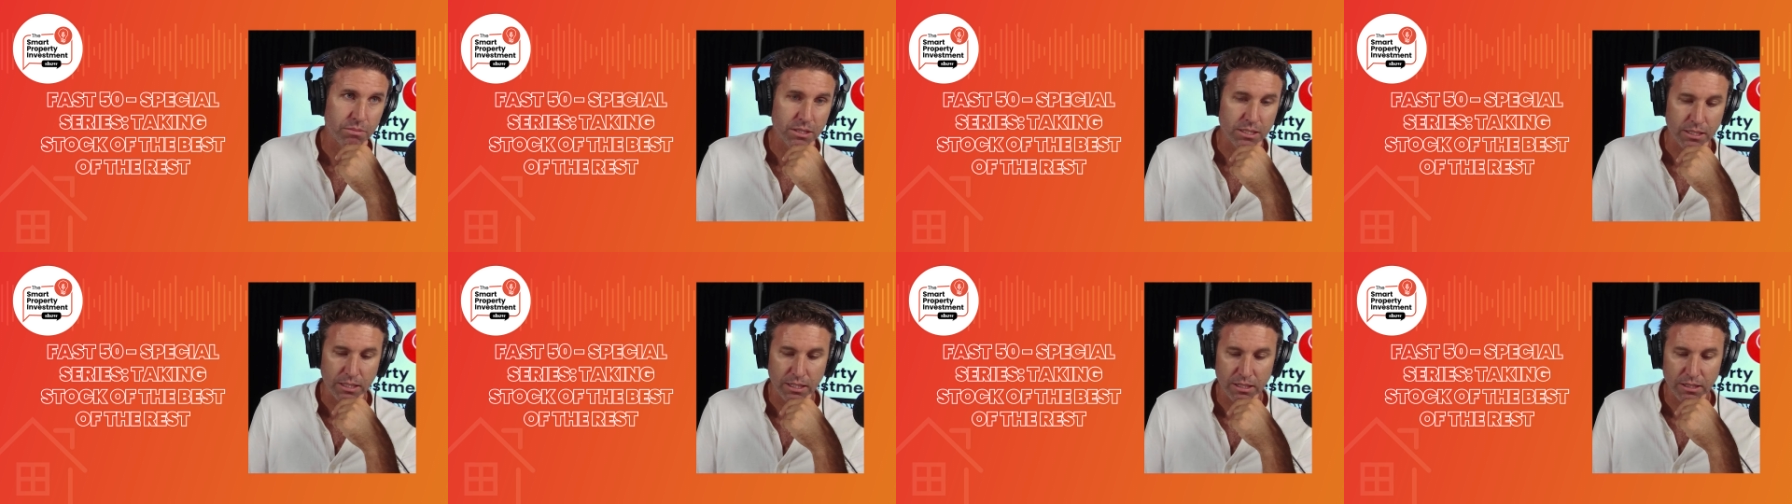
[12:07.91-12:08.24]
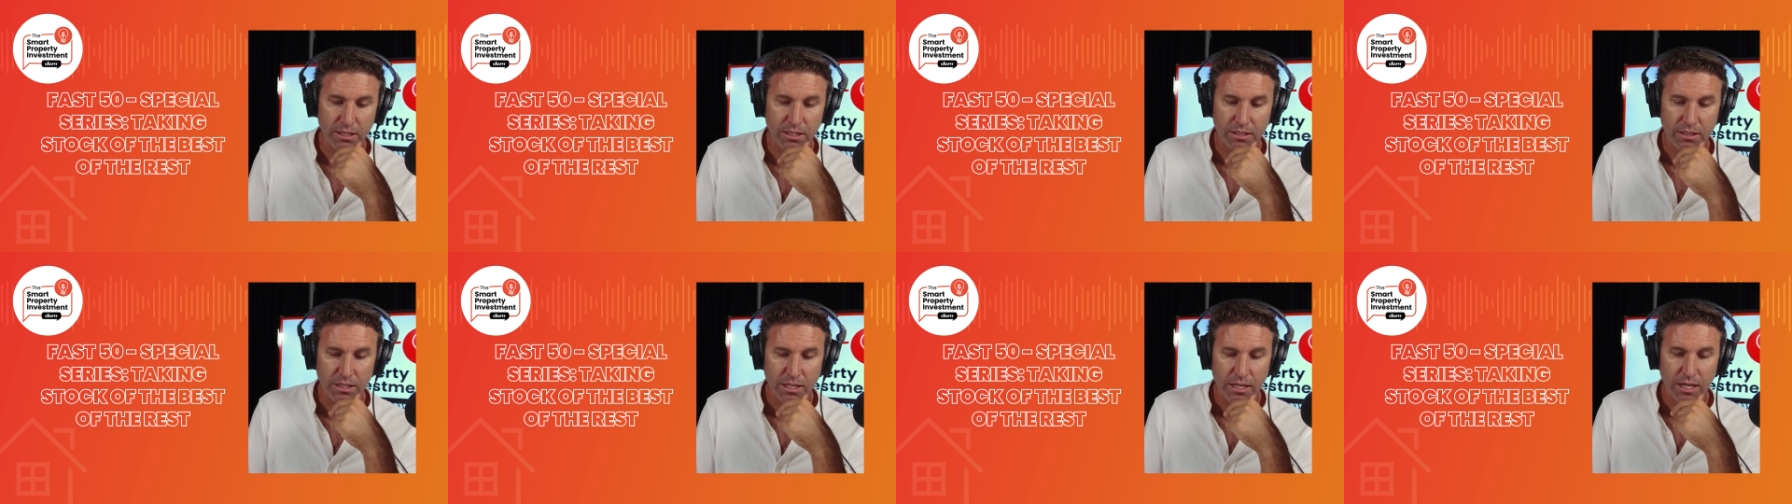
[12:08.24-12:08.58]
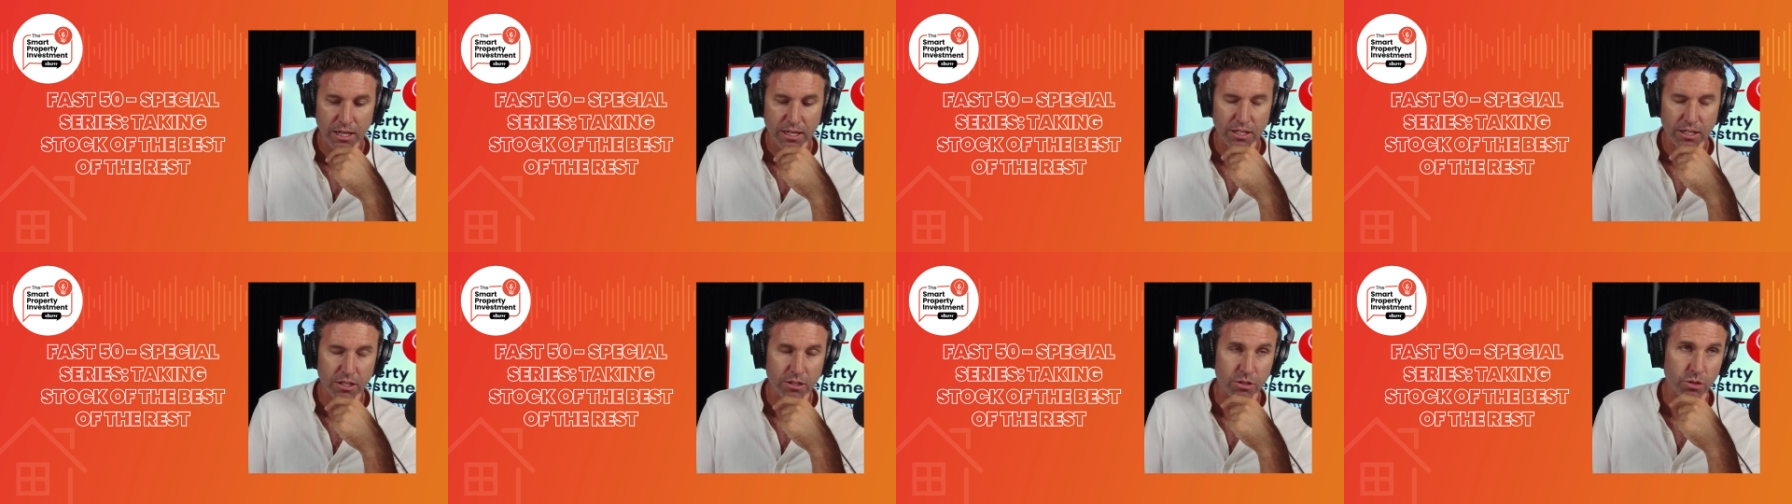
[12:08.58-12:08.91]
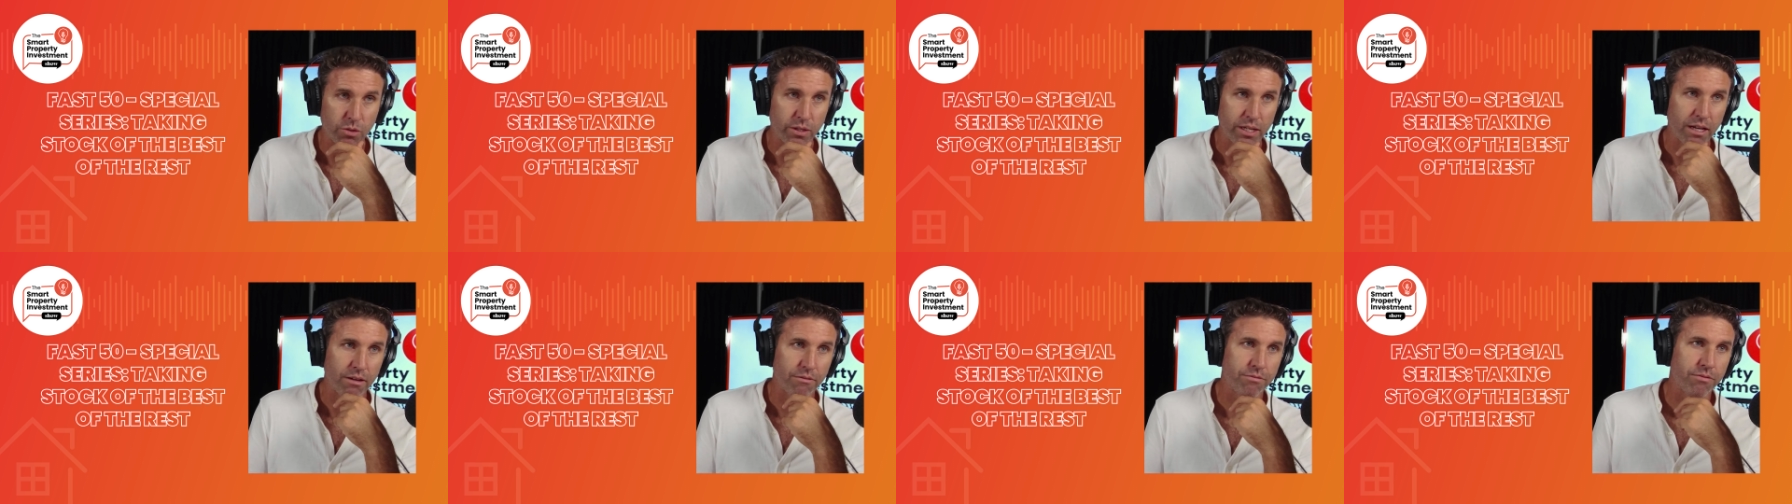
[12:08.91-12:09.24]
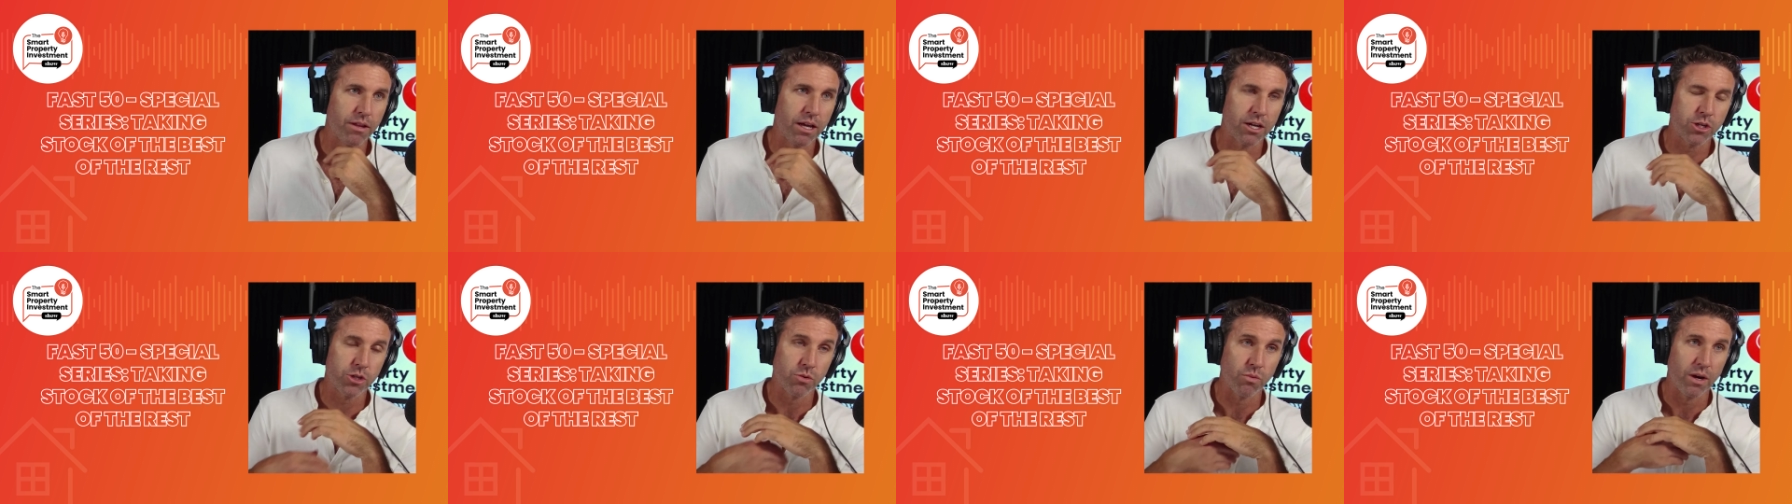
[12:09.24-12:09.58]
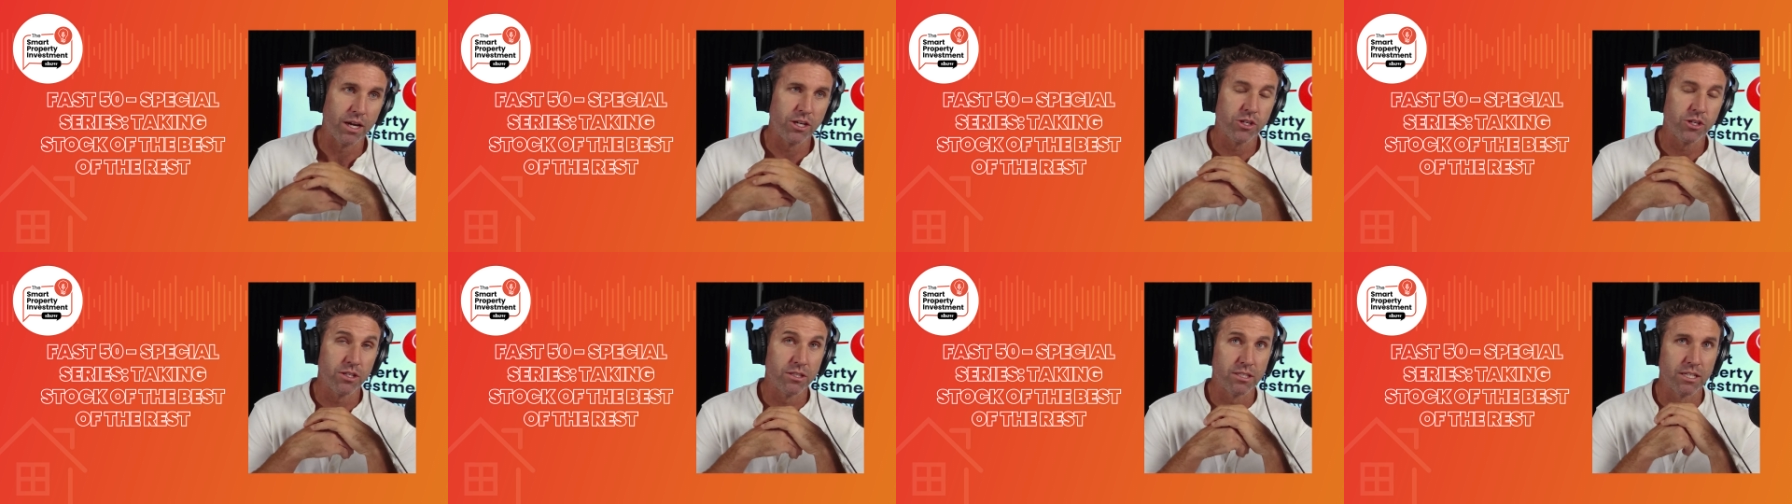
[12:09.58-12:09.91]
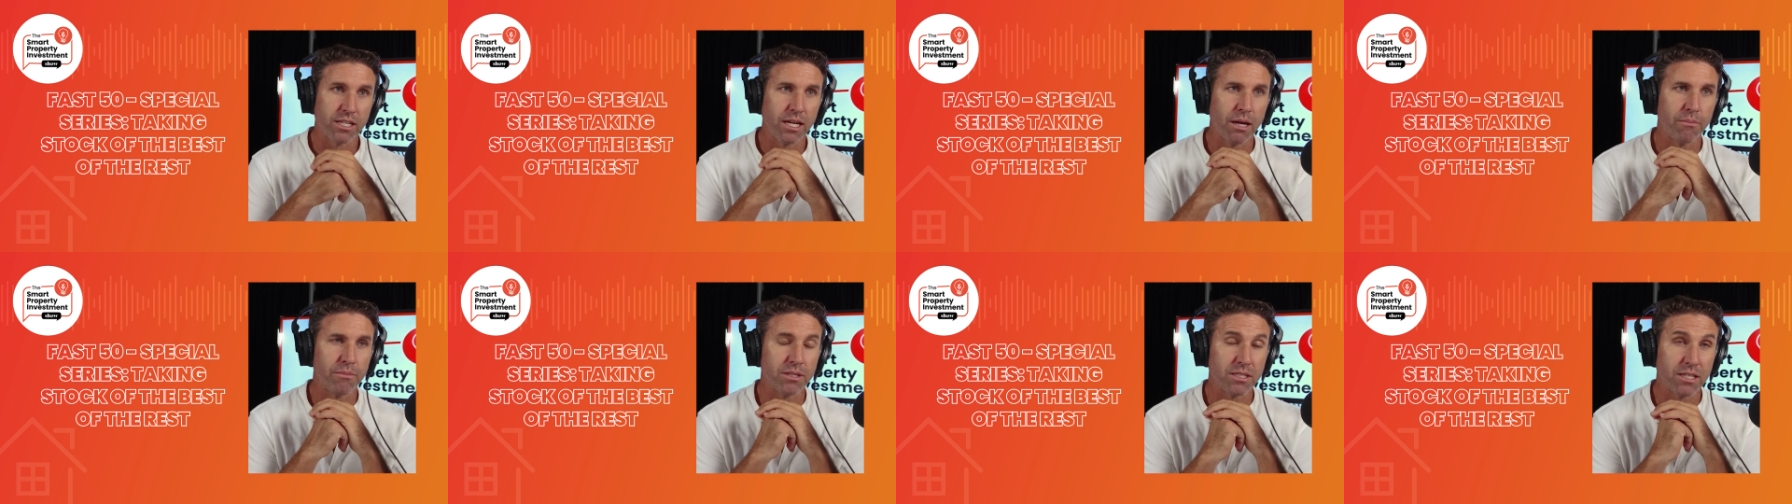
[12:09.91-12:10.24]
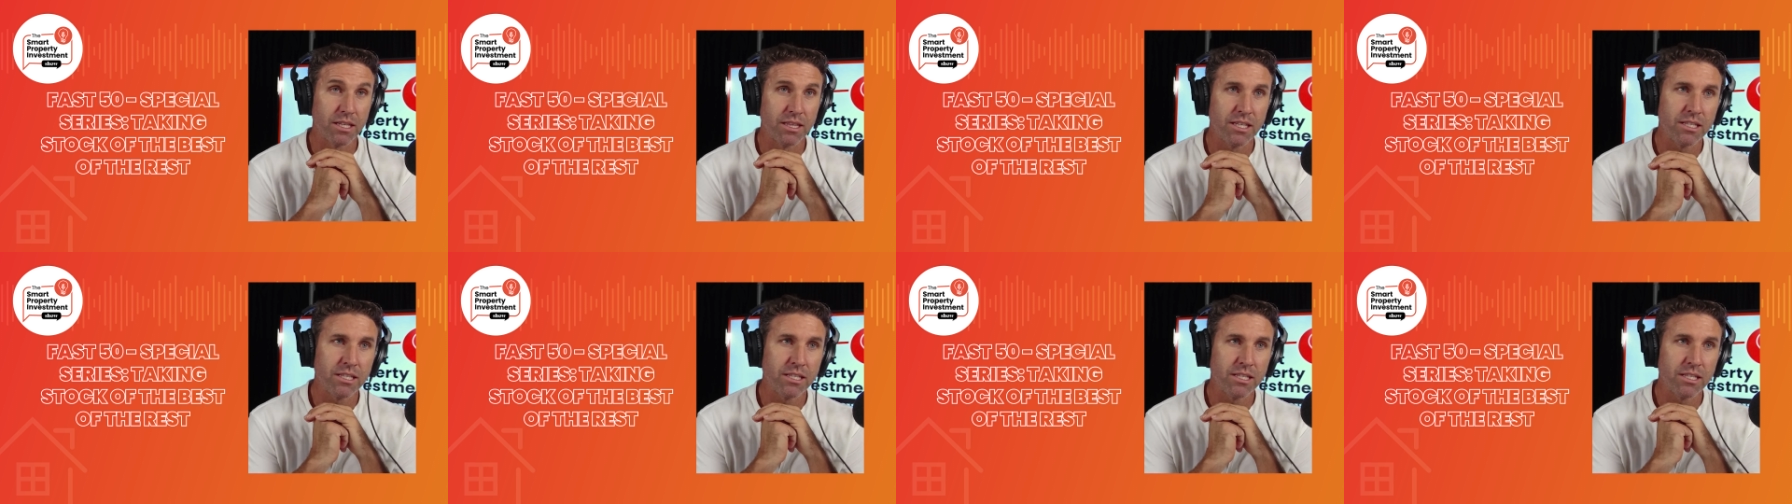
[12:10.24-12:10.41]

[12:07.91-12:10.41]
in particular, you do get fluctuations in numbers.